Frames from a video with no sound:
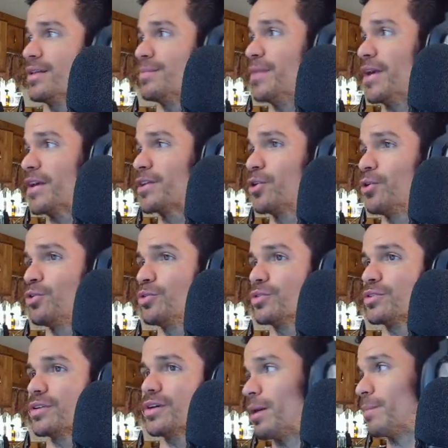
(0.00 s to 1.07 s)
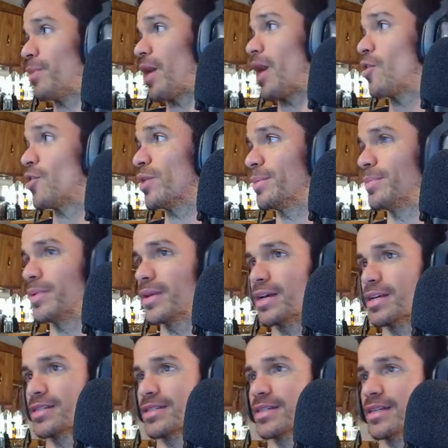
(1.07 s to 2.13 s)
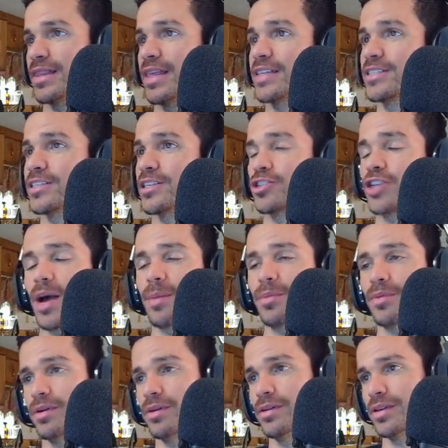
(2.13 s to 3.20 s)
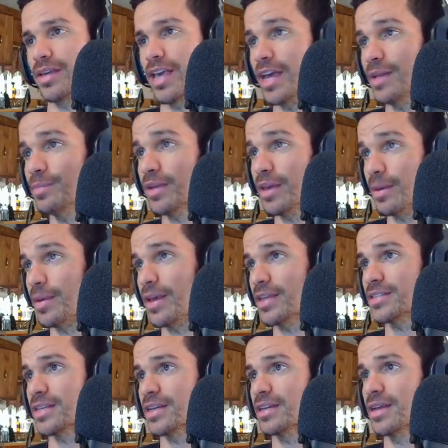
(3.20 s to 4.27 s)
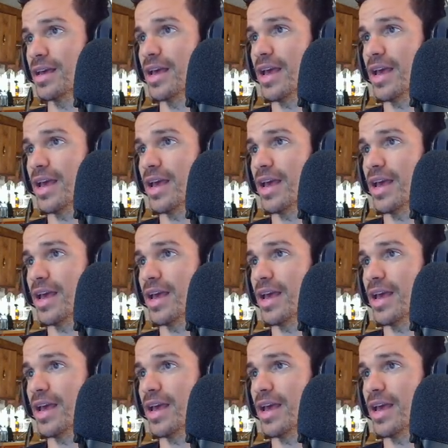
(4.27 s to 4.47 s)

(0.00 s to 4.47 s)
Make gold a priority, because things in the shop can be amazing,